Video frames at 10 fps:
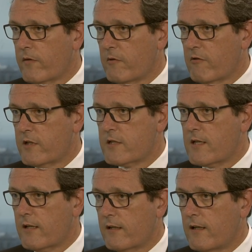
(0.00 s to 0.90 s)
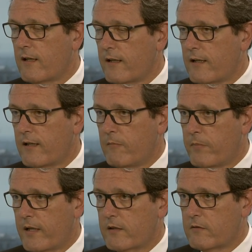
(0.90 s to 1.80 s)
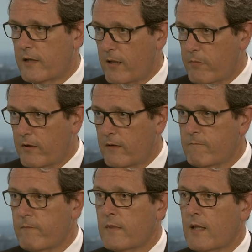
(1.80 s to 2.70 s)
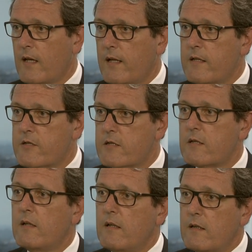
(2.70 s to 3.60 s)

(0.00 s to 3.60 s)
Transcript: of them are understanding the likely impact on capital and hence